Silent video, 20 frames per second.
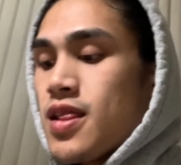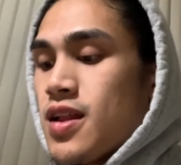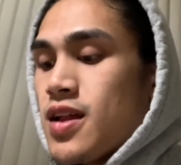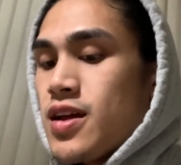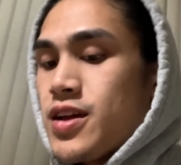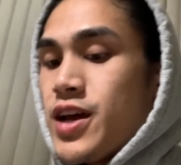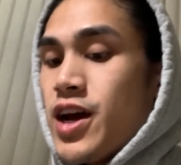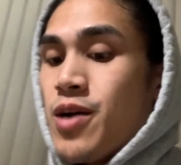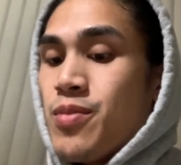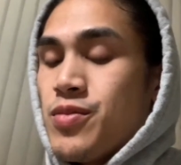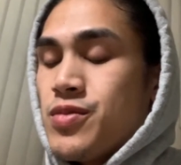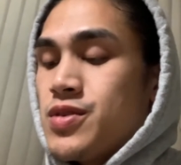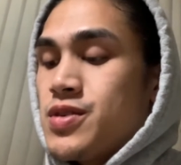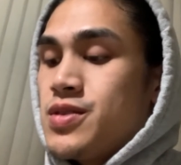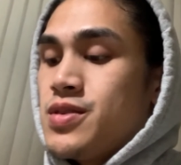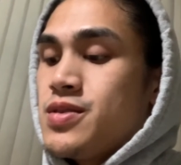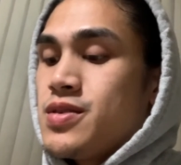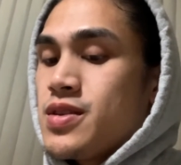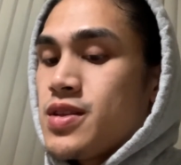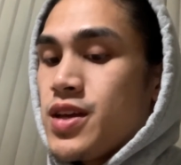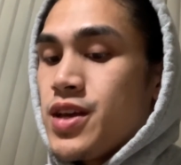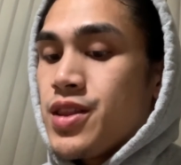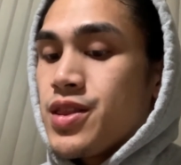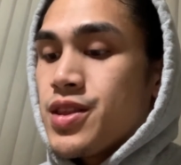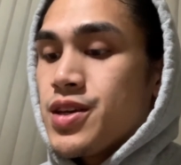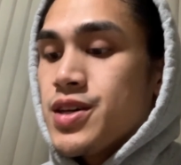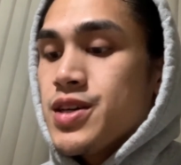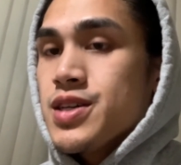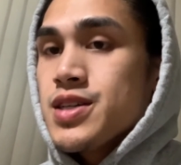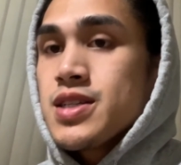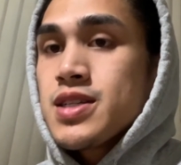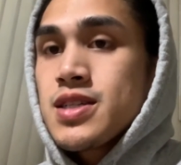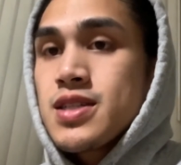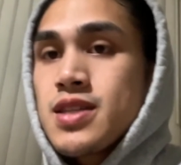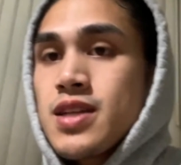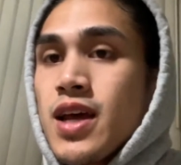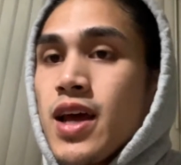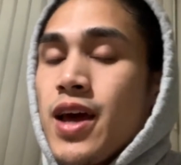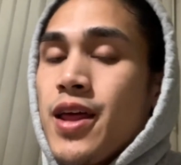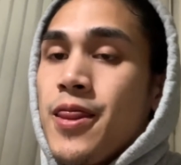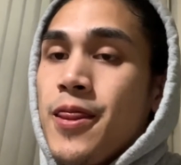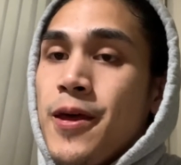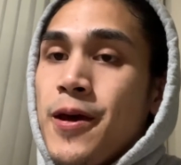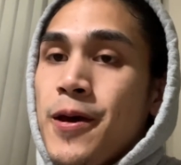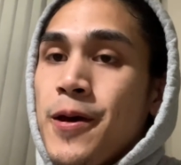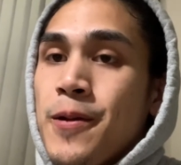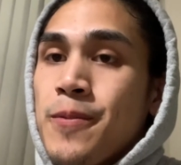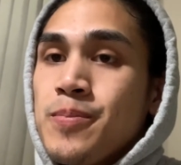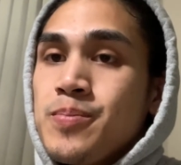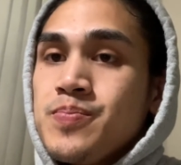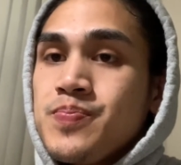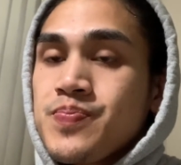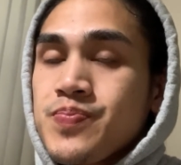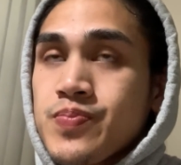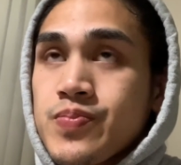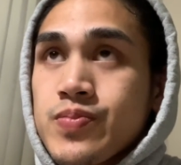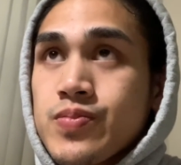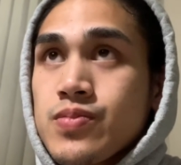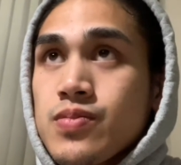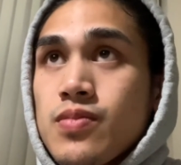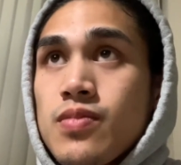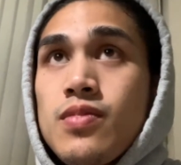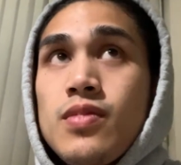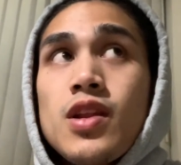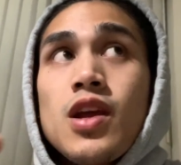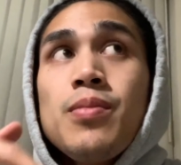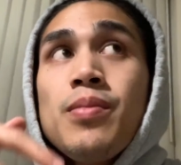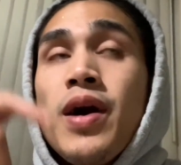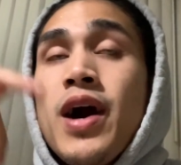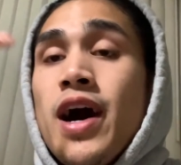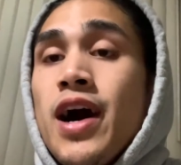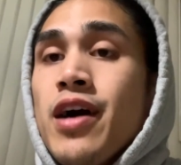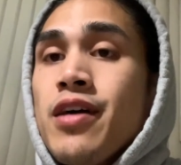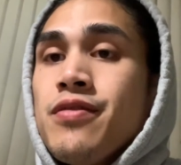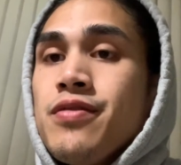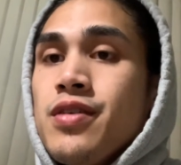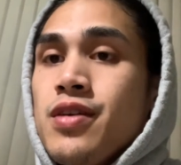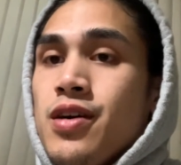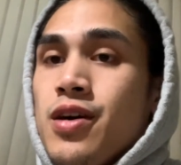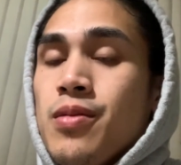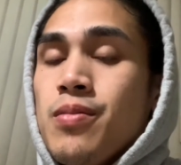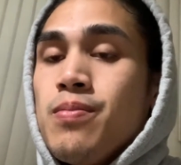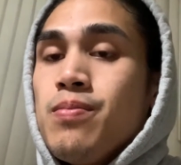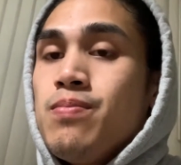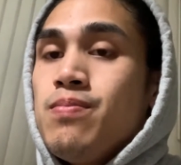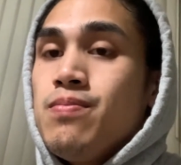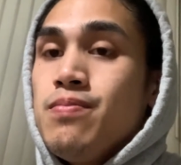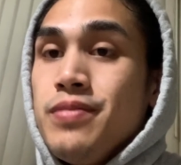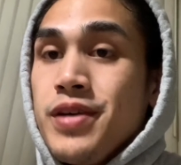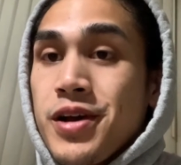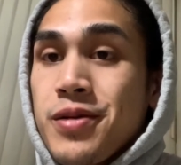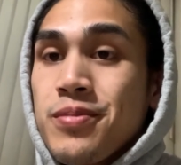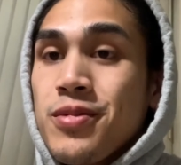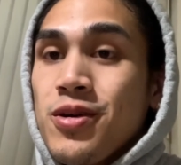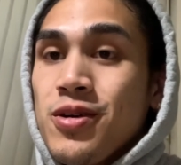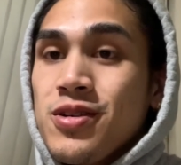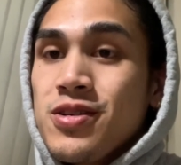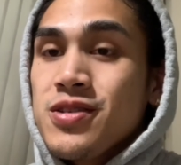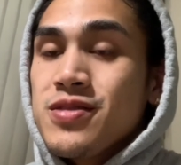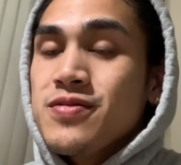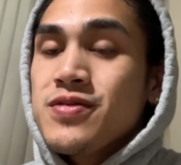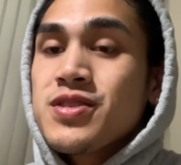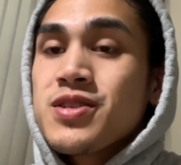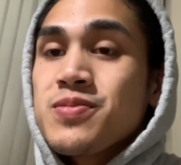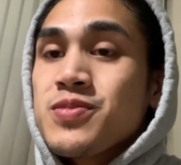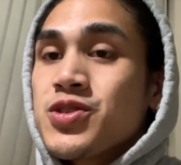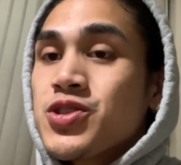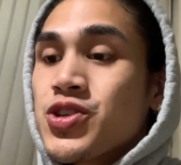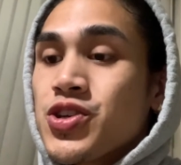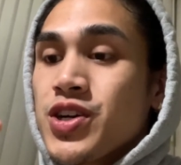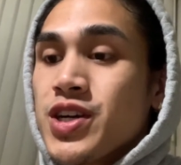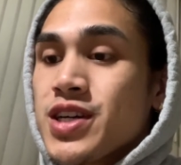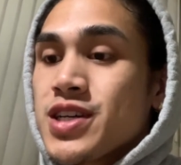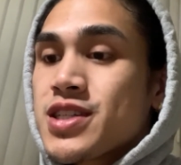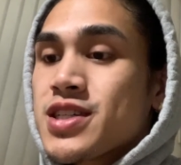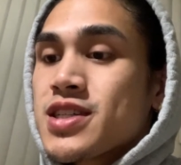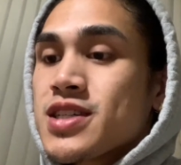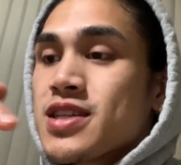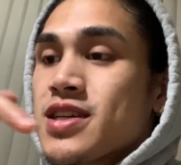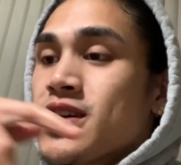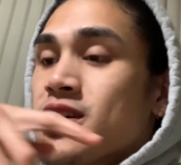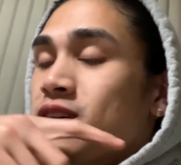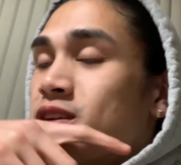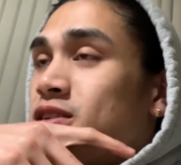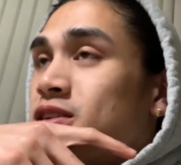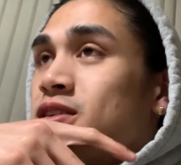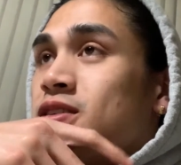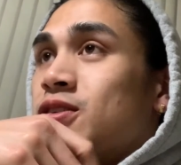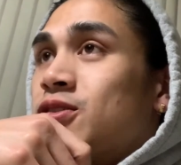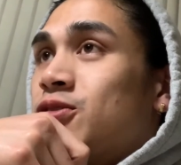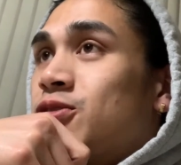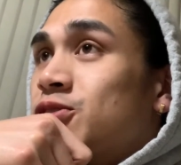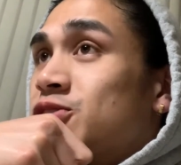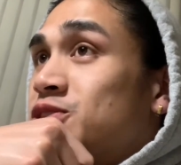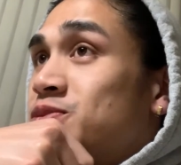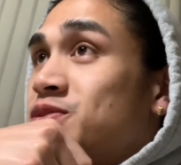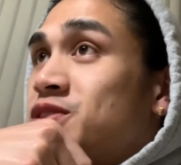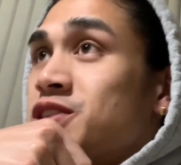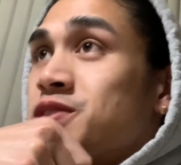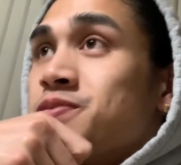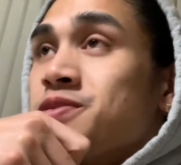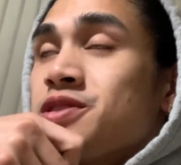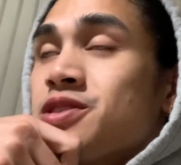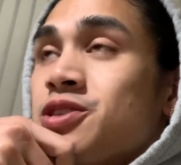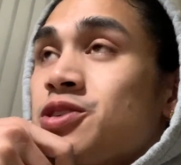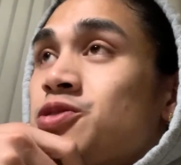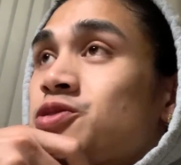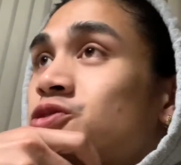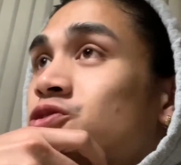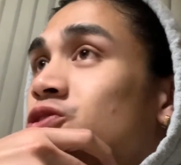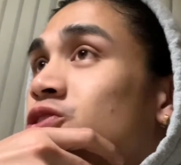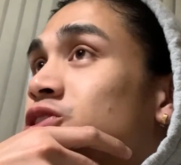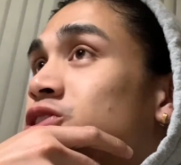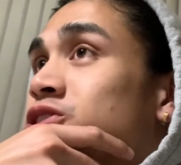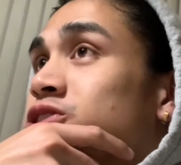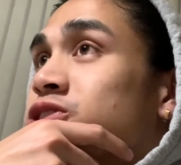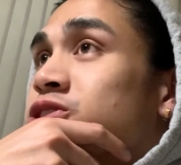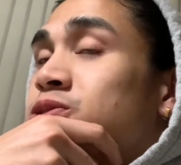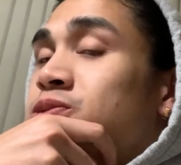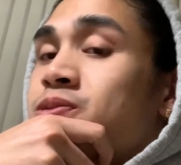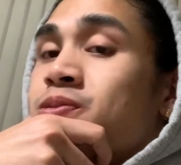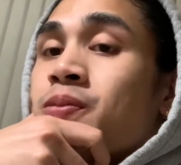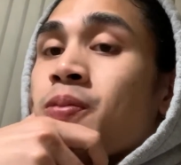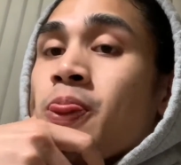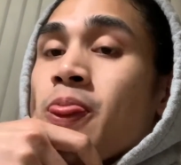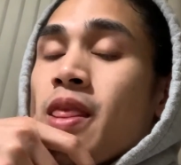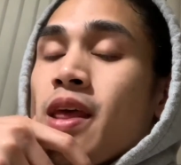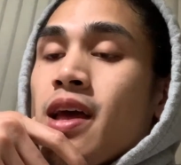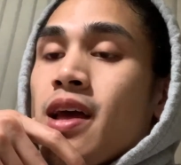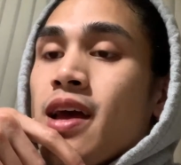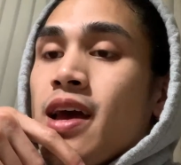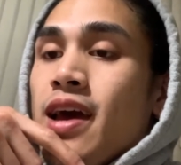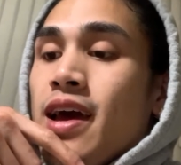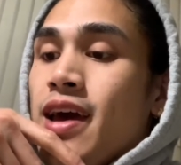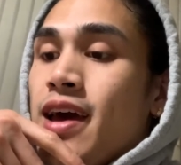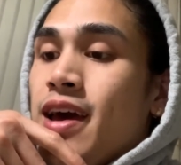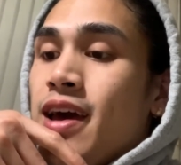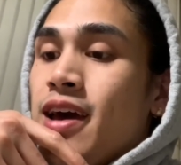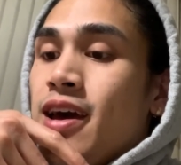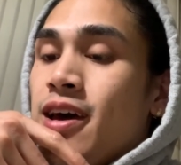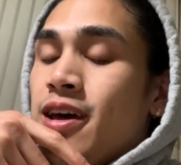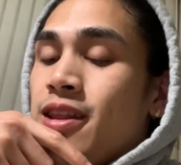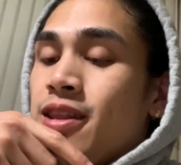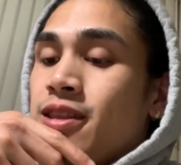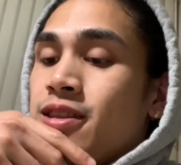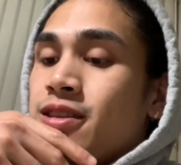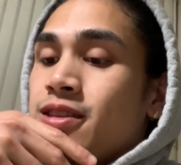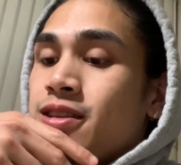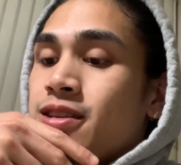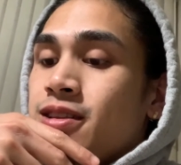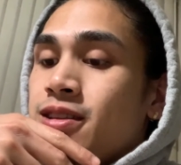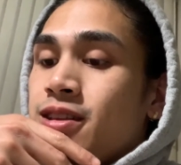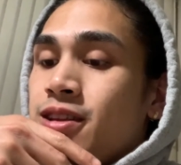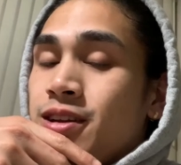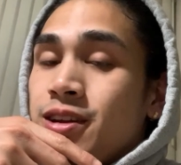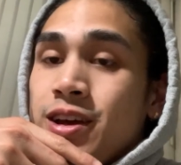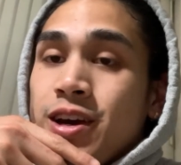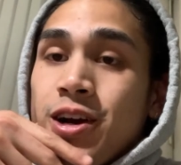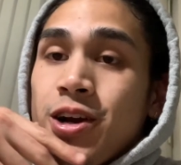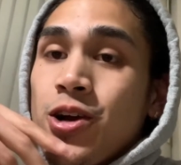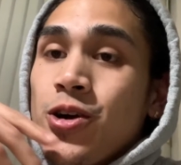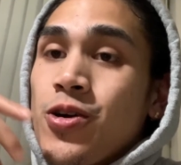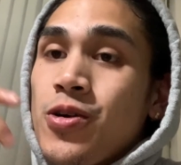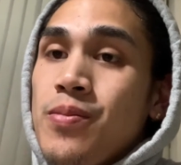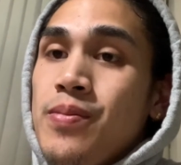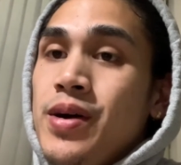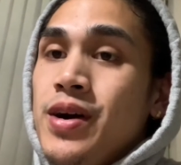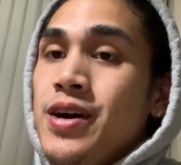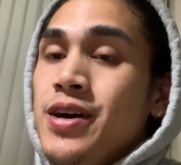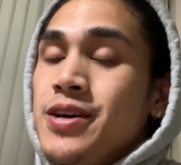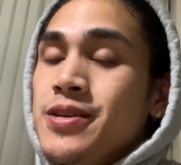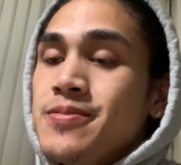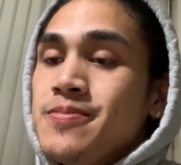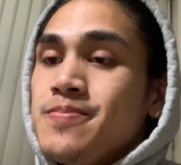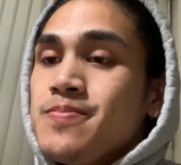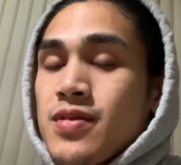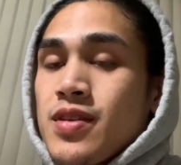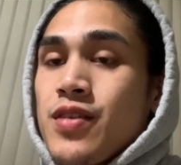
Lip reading: Yeah, I'm gonna eat this, and then I'm gonna have a big bowl of some Trix or some Cinnamon Toast Crunch. And then yeah, go to bed.